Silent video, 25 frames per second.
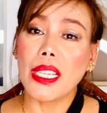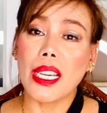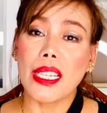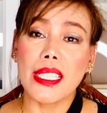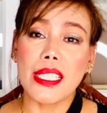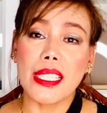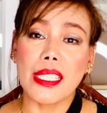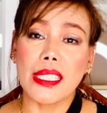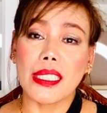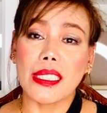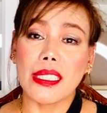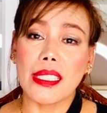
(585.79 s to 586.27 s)
I
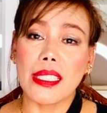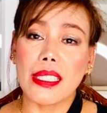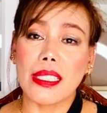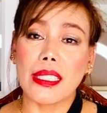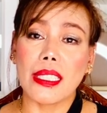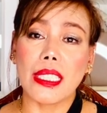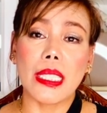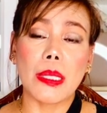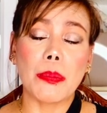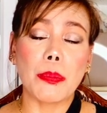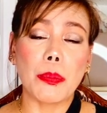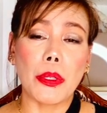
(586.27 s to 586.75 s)
still
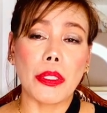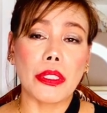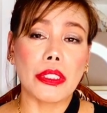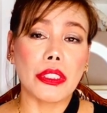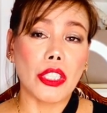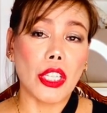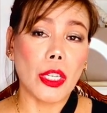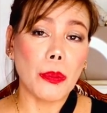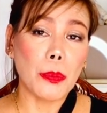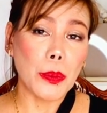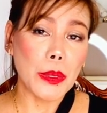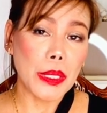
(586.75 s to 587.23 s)
sleep on
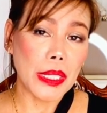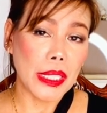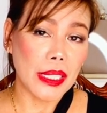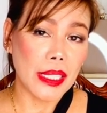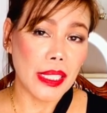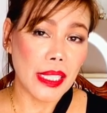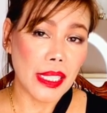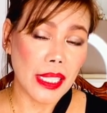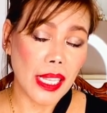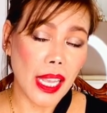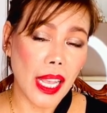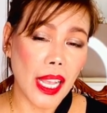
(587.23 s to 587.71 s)
the
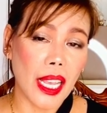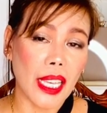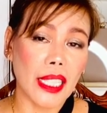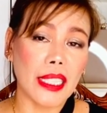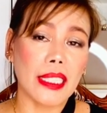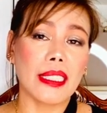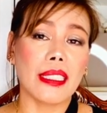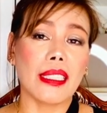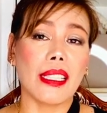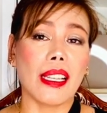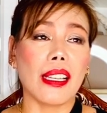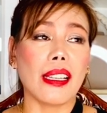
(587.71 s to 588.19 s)
opposite
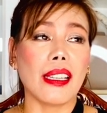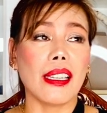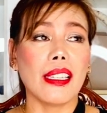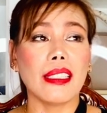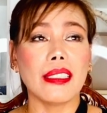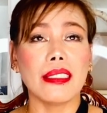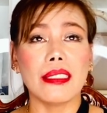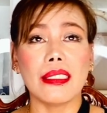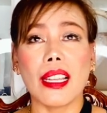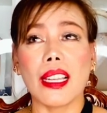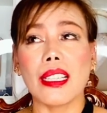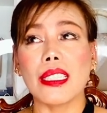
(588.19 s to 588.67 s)
side,
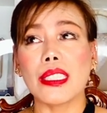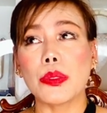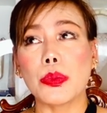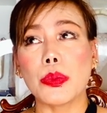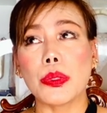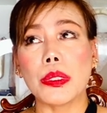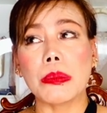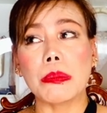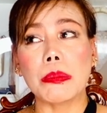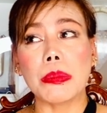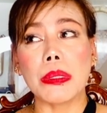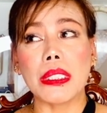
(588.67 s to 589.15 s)
and that
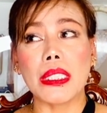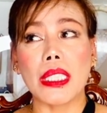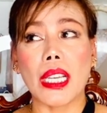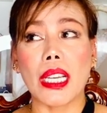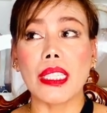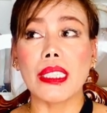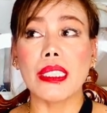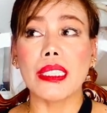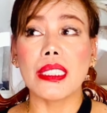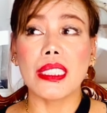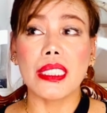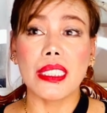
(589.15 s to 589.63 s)
will be
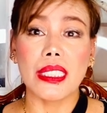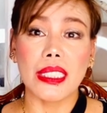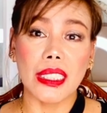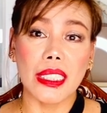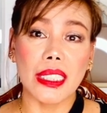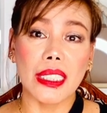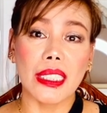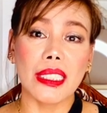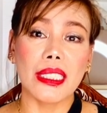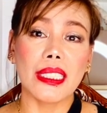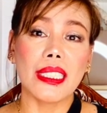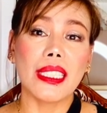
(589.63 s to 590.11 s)

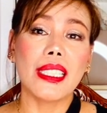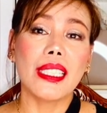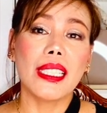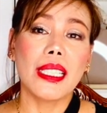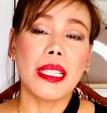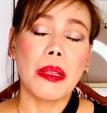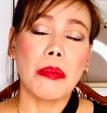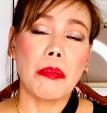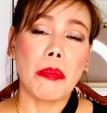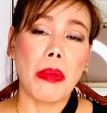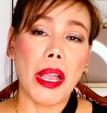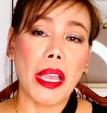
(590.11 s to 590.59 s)
until
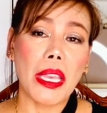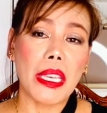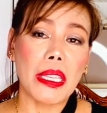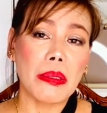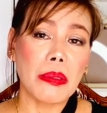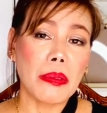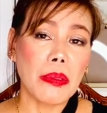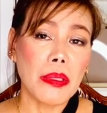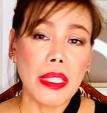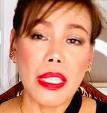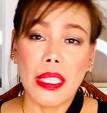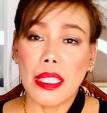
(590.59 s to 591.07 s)

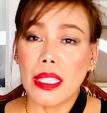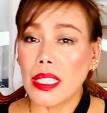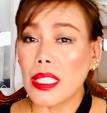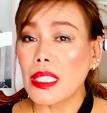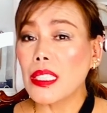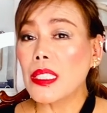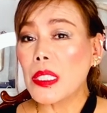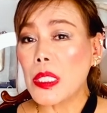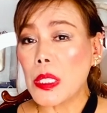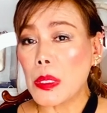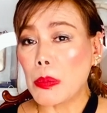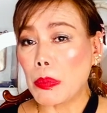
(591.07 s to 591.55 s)
my
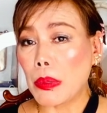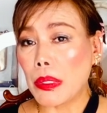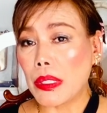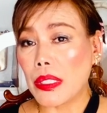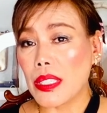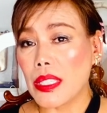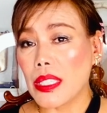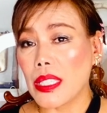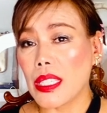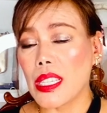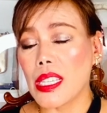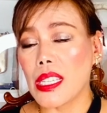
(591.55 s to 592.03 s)
Helix
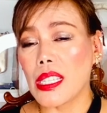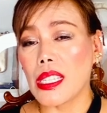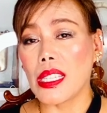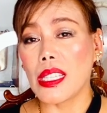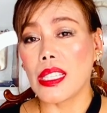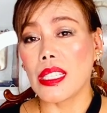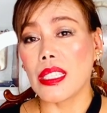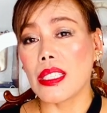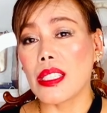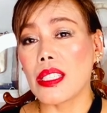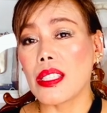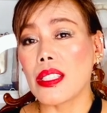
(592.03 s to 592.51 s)
piercing
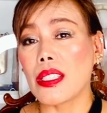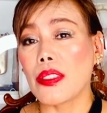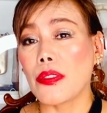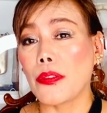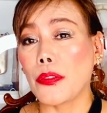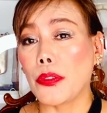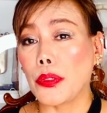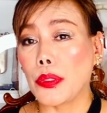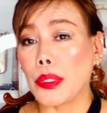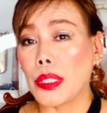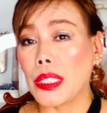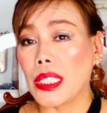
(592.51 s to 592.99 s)
is
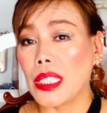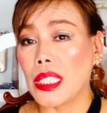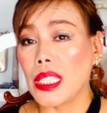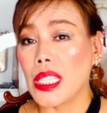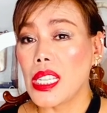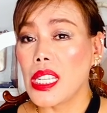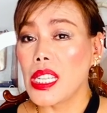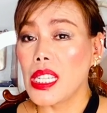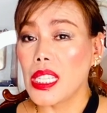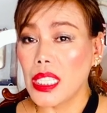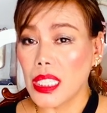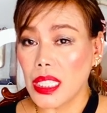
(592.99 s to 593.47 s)
fully
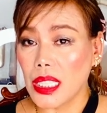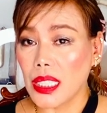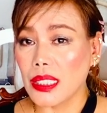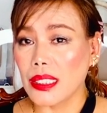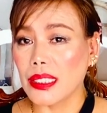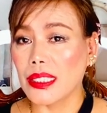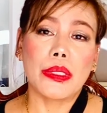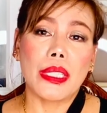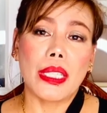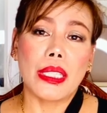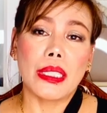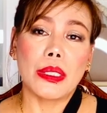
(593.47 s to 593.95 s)

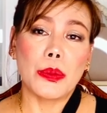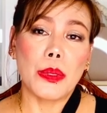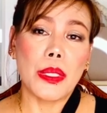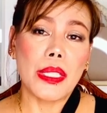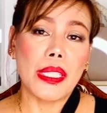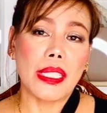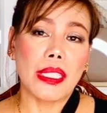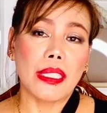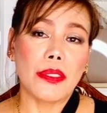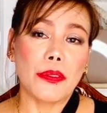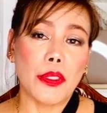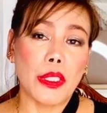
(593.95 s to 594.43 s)
healed. That
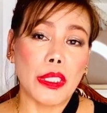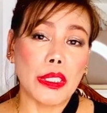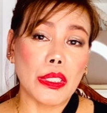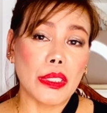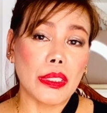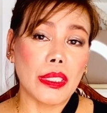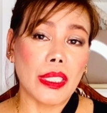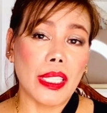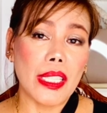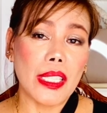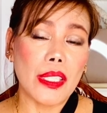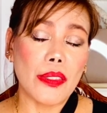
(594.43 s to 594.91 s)
was it for
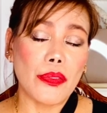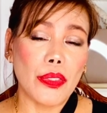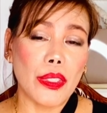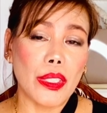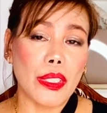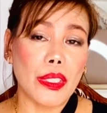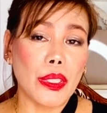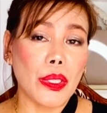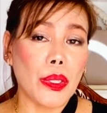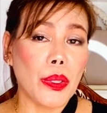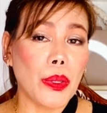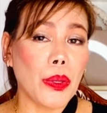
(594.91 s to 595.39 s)
today's
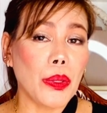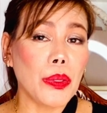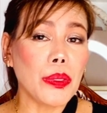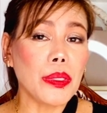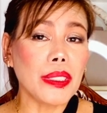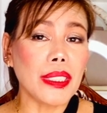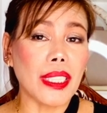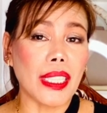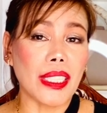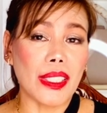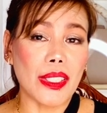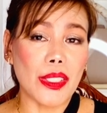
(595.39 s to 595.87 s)
video.
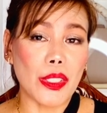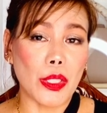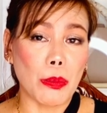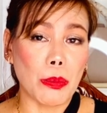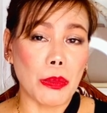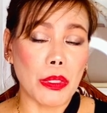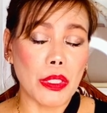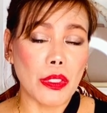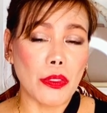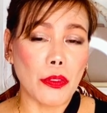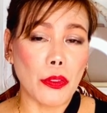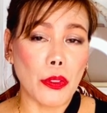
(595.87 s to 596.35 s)
Thank you so
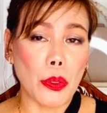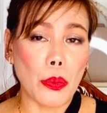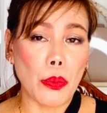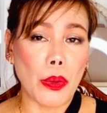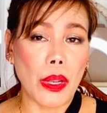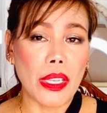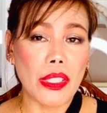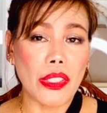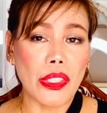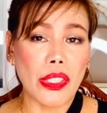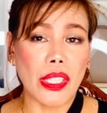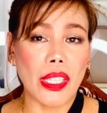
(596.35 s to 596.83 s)
much for
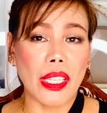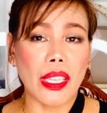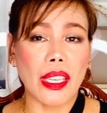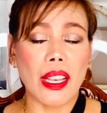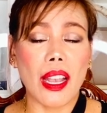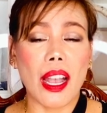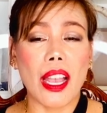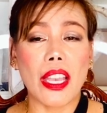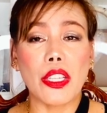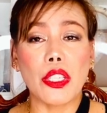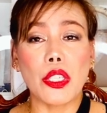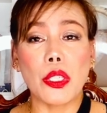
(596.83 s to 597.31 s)

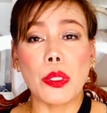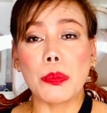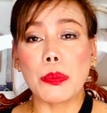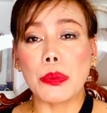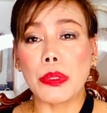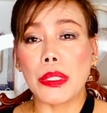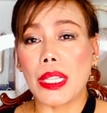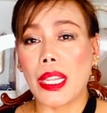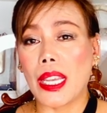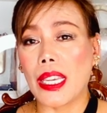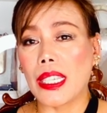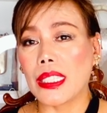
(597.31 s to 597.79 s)
watching. I hope
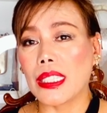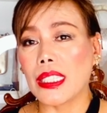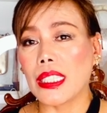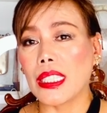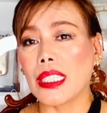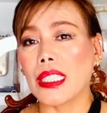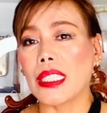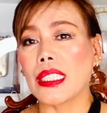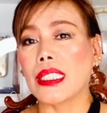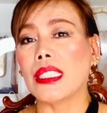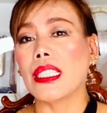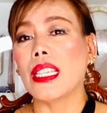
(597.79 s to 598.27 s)
you like
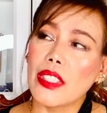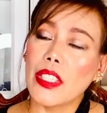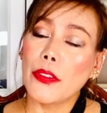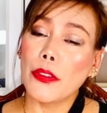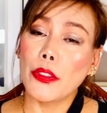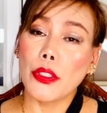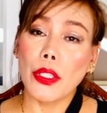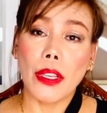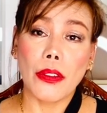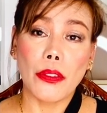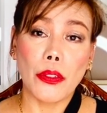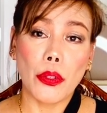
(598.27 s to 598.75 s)
it.
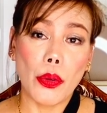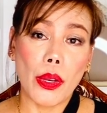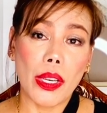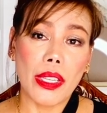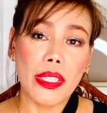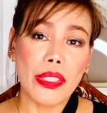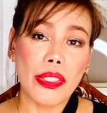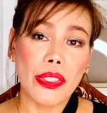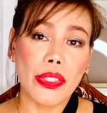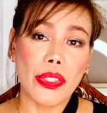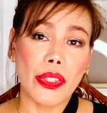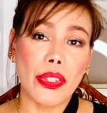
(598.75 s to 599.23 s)
If you have
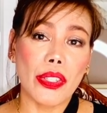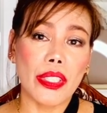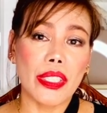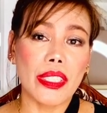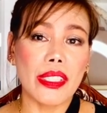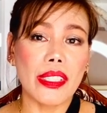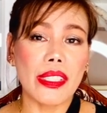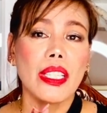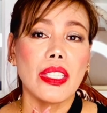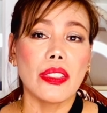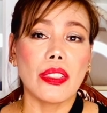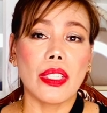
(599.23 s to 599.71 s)

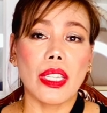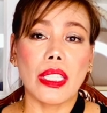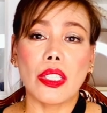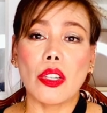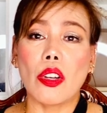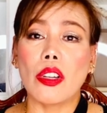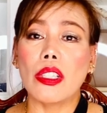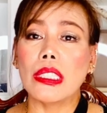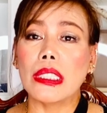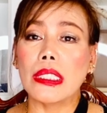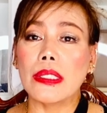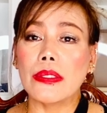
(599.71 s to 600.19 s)
questions, you can
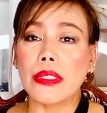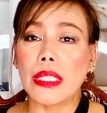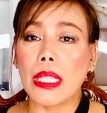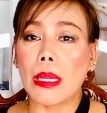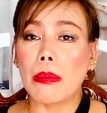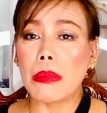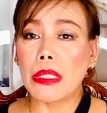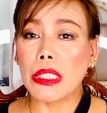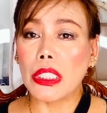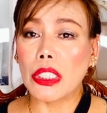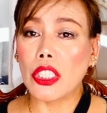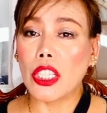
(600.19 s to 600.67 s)
all leave
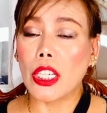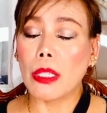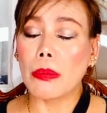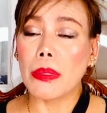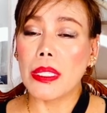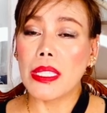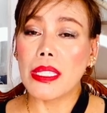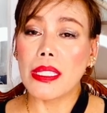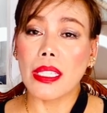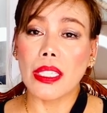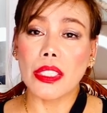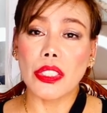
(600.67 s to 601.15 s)
them in the
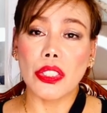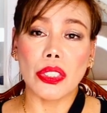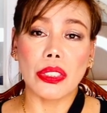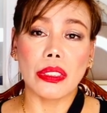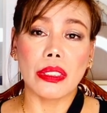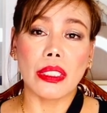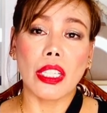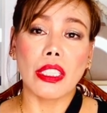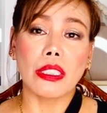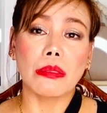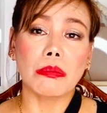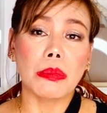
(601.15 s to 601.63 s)
comment
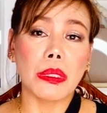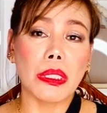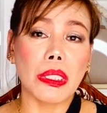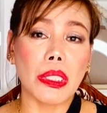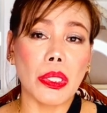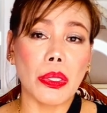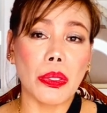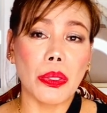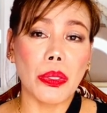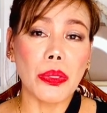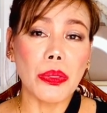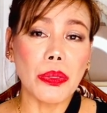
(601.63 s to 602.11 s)
section down
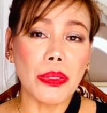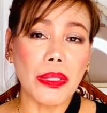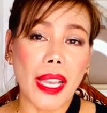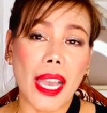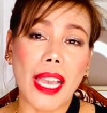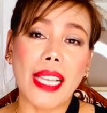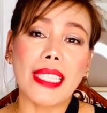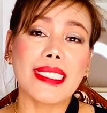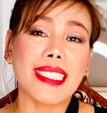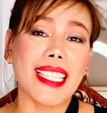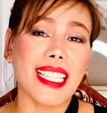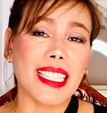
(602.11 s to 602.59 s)
below.
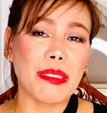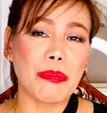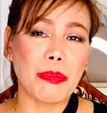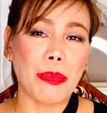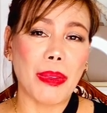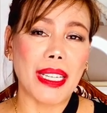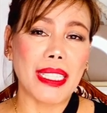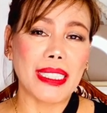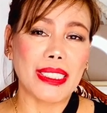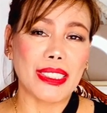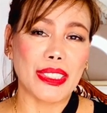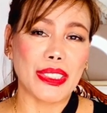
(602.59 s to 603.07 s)
I'll get
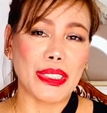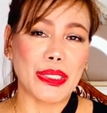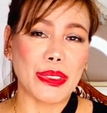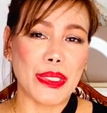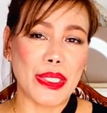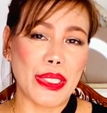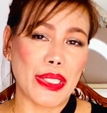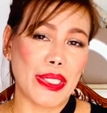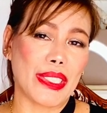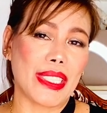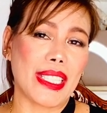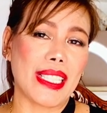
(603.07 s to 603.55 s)
back to you
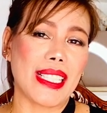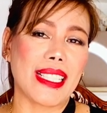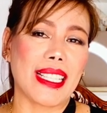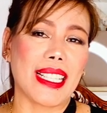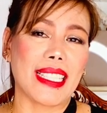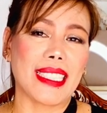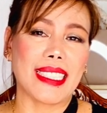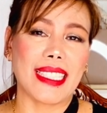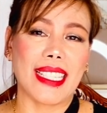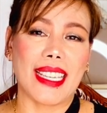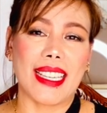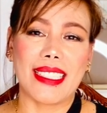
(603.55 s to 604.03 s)
as soon as
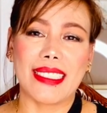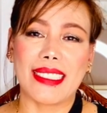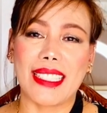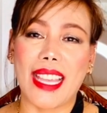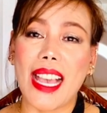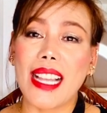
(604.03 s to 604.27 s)
I can.